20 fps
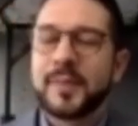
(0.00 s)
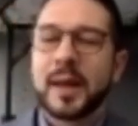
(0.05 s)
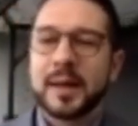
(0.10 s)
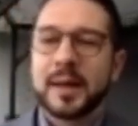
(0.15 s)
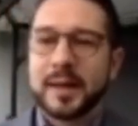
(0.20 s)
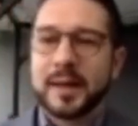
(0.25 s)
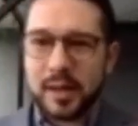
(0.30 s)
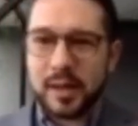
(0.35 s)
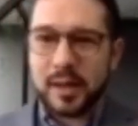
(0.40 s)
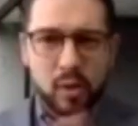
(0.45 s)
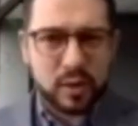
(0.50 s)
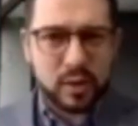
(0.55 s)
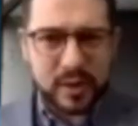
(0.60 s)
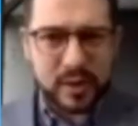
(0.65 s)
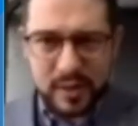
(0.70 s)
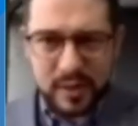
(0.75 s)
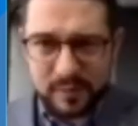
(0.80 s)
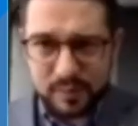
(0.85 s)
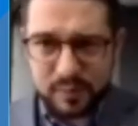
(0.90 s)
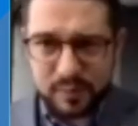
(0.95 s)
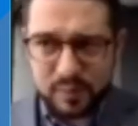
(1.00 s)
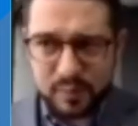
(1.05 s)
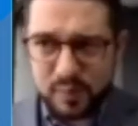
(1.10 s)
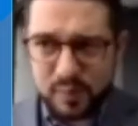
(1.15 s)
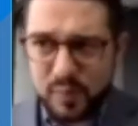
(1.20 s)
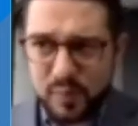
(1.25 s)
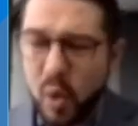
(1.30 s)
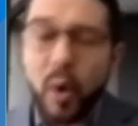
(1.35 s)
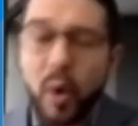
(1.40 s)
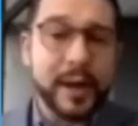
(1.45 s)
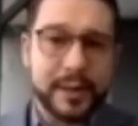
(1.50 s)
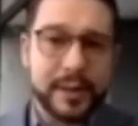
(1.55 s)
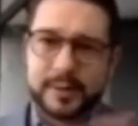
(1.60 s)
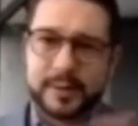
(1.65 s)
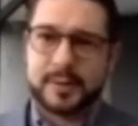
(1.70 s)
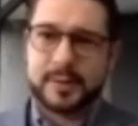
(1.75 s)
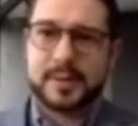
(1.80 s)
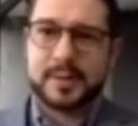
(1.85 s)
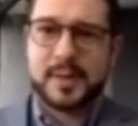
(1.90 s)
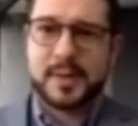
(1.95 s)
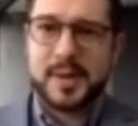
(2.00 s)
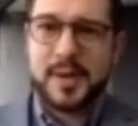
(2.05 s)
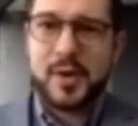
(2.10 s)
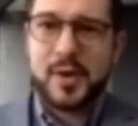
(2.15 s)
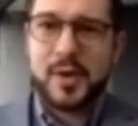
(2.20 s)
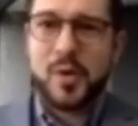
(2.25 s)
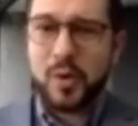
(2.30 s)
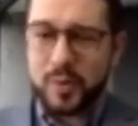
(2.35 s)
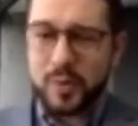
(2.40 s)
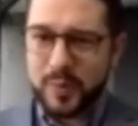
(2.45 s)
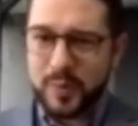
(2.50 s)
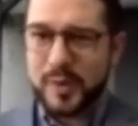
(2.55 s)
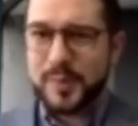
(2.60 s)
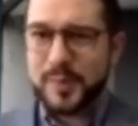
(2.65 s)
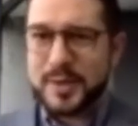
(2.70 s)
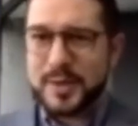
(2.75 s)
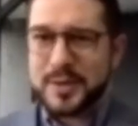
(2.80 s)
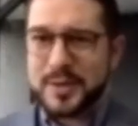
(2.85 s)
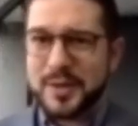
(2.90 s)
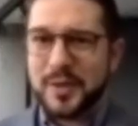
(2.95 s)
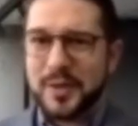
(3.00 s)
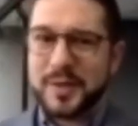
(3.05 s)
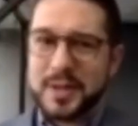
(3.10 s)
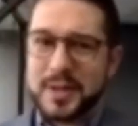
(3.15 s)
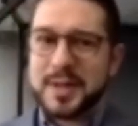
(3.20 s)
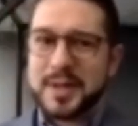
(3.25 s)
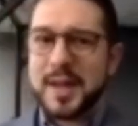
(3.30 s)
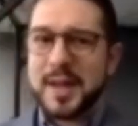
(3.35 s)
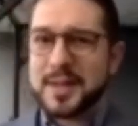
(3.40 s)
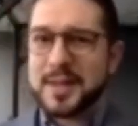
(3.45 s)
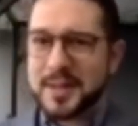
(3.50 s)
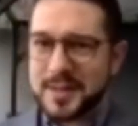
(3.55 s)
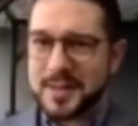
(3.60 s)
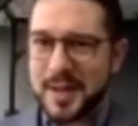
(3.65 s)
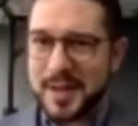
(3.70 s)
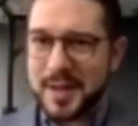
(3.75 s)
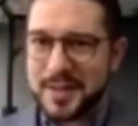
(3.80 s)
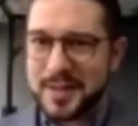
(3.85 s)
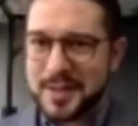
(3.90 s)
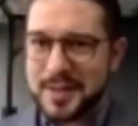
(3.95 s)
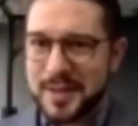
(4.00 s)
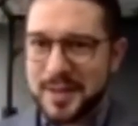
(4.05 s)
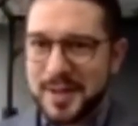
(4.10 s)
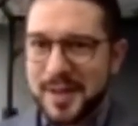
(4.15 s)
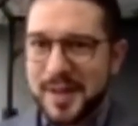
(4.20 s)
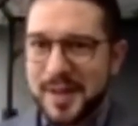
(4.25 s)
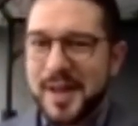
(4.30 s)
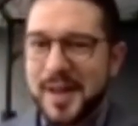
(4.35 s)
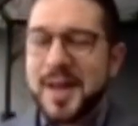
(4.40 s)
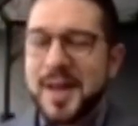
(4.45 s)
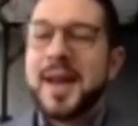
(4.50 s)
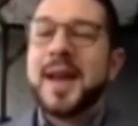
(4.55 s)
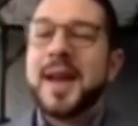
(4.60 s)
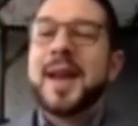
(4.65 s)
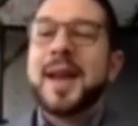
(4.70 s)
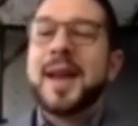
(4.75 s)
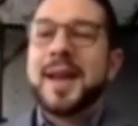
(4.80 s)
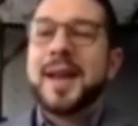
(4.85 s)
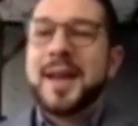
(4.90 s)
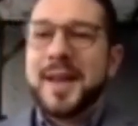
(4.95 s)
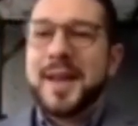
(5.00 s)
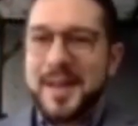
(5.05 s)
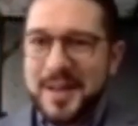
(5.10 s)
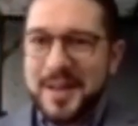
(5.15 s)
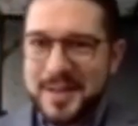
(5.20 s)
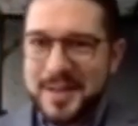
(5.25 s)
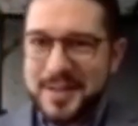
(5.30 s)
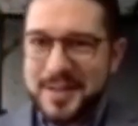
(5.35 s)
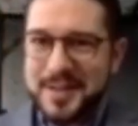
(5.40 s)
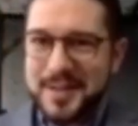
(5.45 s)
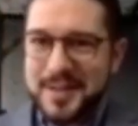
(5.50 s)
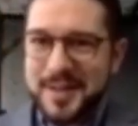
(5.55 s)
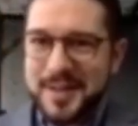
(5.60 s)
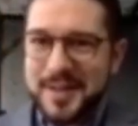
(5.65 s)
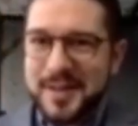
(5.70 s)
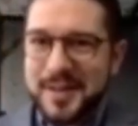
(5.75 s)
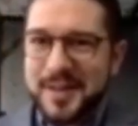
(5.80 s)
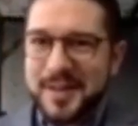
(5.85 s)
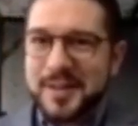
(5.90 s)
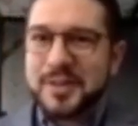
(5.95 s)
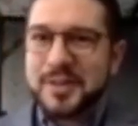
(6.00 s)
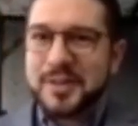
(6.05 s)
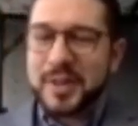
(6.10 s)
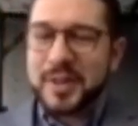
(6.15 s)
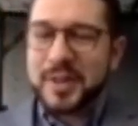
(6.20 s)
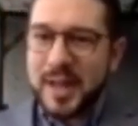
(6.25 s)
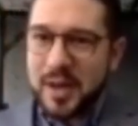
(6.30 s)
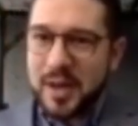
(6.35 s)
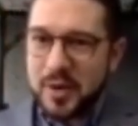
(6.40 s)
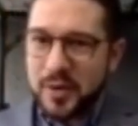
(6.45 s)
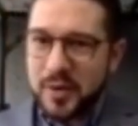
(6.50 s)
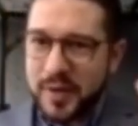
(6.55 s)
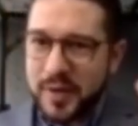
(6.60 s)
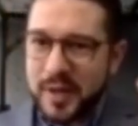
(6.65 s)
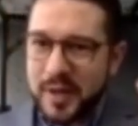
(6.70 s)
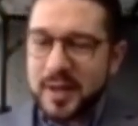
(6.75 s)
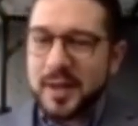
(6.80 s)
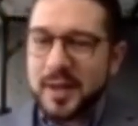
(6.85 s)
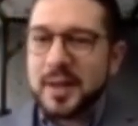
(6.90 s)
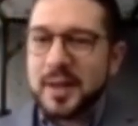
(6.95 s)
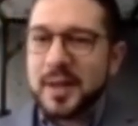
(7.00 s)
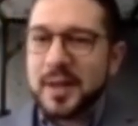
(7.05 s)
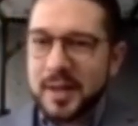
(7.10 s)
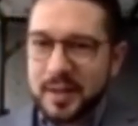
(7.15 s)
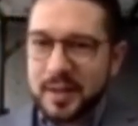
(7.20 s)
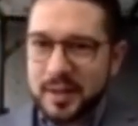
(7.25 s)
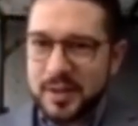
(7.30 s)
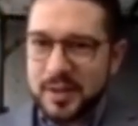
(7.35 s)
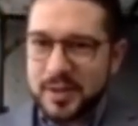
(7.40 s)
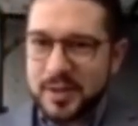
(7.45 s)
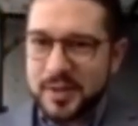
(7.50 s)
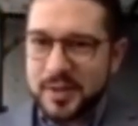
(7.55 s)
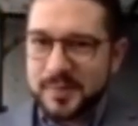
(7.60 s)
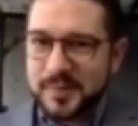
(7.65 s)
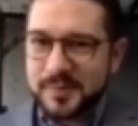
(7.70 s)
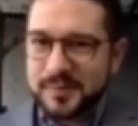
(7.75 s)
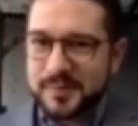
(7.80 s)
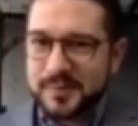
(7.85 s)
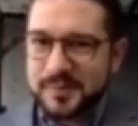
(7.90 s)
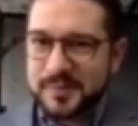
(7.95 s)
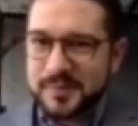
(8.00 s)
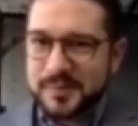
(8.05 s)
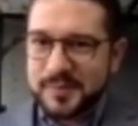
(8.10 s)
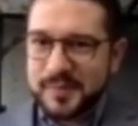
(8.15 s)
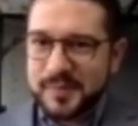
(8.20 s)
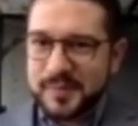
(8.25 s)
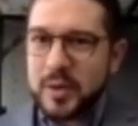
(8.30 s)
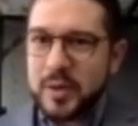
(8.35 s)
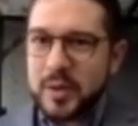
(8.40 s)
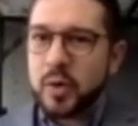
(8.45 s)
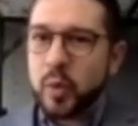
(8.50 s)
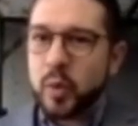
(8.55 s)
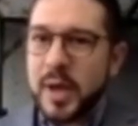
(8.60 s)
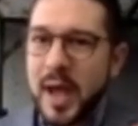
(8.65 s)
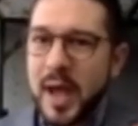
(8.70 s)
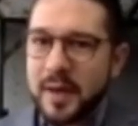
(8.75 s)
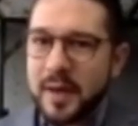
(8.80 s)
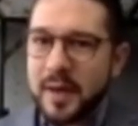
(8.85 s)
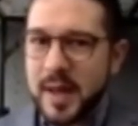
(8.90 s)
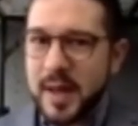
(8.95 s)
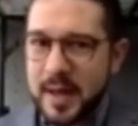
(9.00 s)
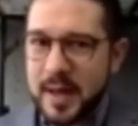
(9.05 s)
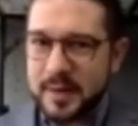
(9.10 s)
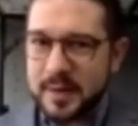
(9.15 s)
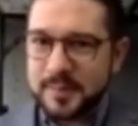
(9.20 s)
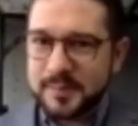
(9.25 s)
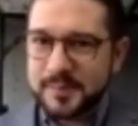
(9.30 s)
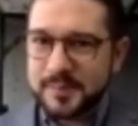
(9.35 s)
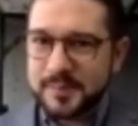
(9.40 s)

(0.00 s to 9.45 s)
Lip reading: The only point or purpose of this exercise is to get you thinking in English. Now that we have that,